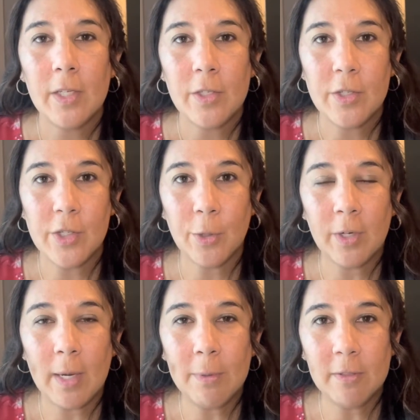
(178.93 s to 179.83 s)
So a
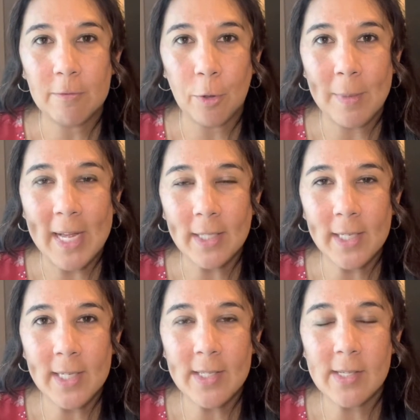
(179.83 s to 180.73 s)
couple of
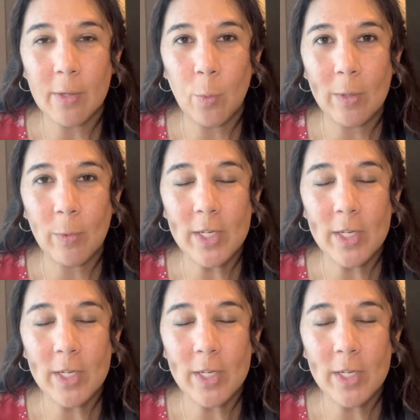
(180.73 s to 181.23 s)
formalities. When we